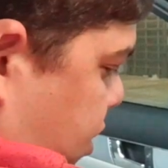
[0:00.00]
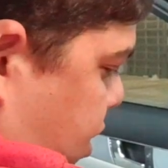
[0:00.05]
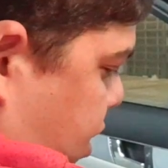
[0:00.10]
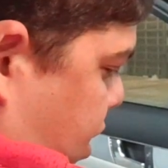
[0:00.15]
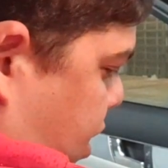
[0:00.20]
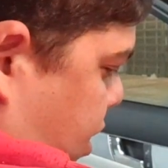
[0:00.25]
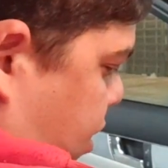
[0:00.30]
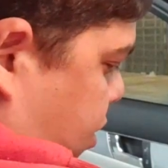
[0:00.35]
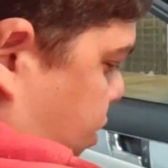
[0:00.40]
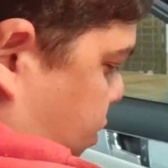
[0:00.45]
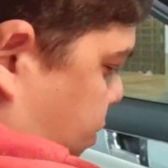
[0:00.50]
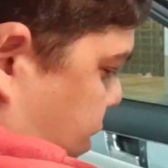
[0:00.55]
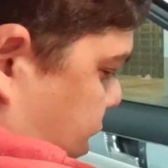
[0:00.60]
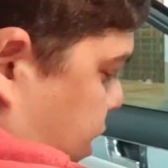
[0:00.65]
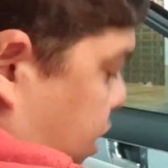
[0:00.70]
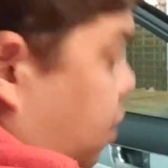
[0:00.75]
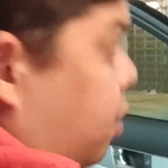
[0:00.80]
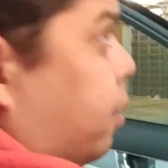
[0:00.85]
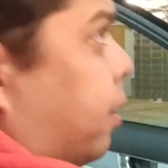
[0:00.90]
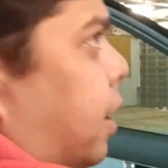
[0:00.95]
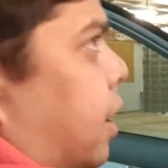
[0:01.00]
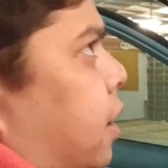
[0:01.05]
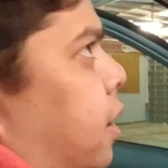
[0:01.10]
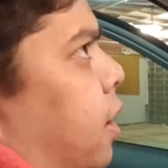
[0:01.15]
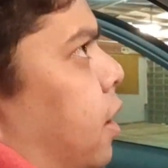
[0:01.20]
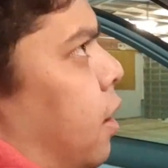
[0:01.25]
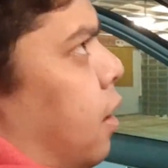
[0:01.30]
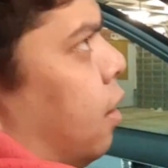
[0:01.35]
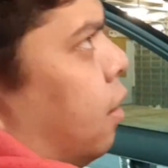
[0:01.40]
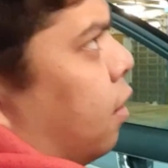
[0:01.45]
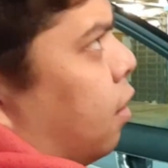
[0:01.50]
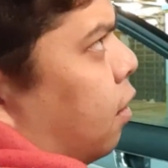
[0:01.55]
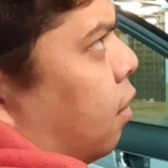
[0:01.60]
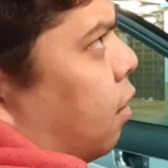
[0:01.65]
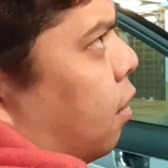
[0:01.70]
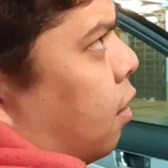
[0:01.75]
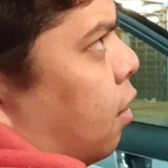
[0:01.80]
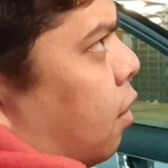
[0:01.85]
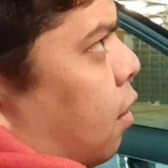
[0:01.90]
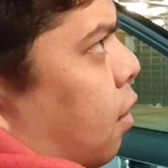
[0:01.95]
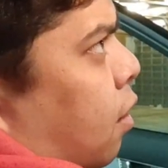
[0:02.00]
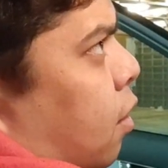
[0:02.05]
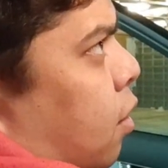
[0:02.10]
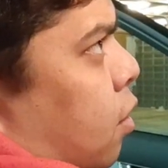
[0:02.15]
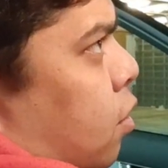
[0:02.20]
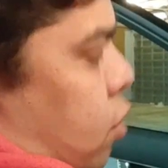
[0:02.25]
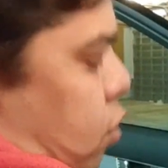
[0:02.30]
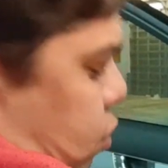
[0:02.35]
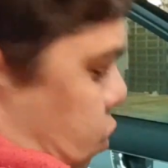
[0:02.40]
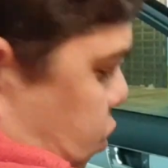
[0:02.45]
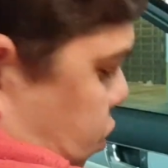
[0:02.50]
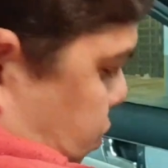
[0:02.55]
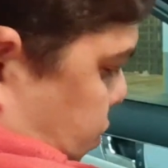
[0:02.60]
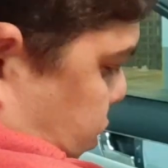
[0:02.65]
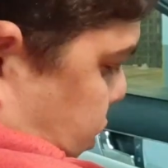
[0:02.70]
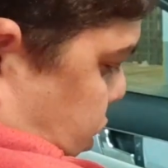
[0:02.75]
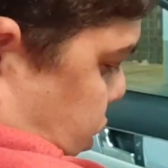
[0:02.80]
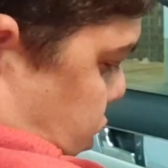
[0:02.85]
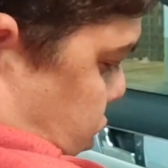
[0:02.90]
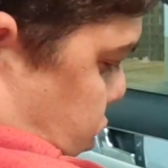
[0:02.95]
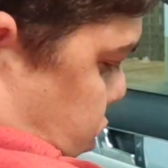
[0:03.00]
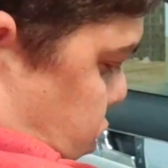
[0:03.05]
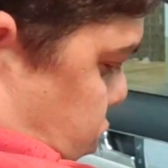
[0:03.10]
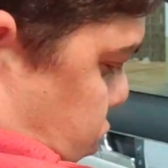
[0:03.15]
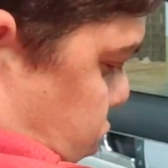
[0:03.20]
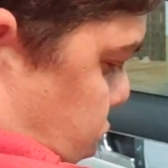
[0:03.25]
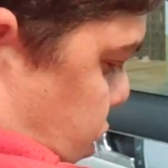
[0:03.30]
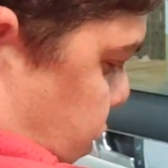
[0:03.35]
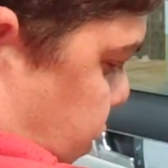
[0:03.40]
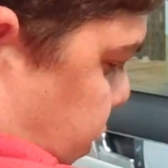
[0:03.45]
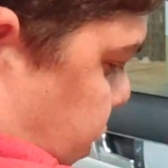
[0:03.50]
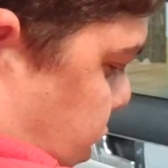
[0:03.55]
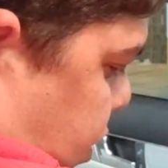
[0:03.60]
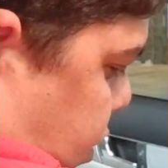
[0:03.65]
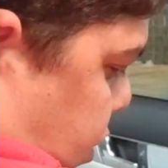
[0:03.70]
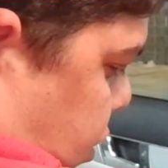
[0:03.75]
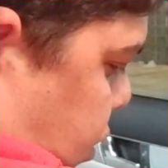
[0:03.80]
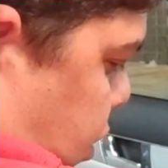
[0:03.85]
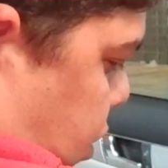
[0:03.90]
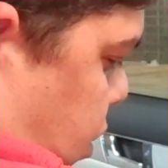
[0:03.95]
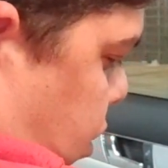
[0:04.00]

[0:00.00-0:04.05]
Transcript: run the wire quickly. Shouldn't be too difficult.